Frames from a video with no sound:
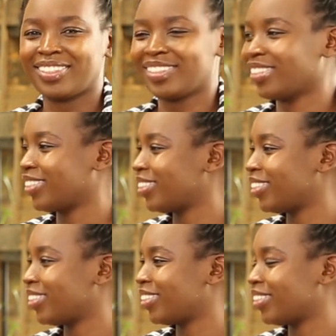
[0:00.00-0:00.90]

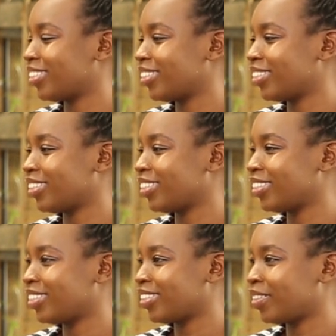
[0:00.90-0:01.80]

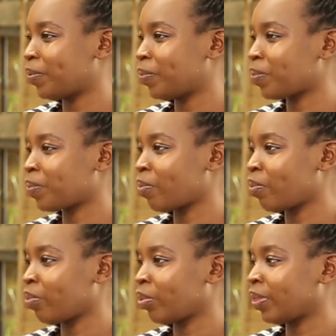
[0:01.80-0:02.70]

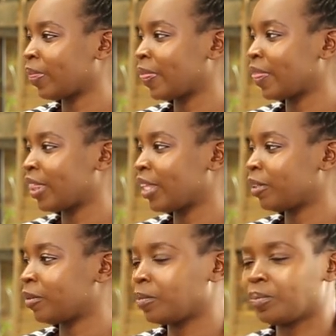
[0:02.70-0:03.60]

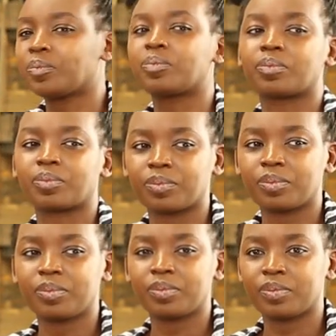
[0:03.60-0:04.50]

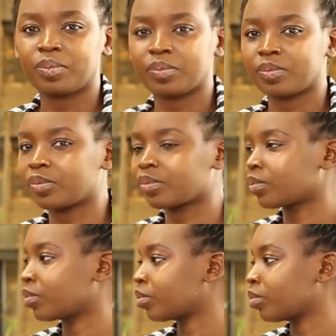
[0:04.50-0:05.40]

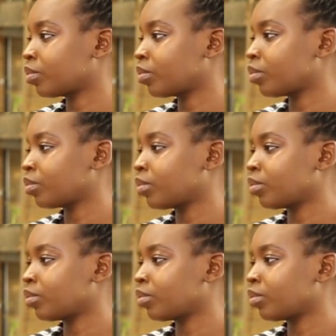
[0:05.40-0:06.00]
No words are spoken by the person on screen.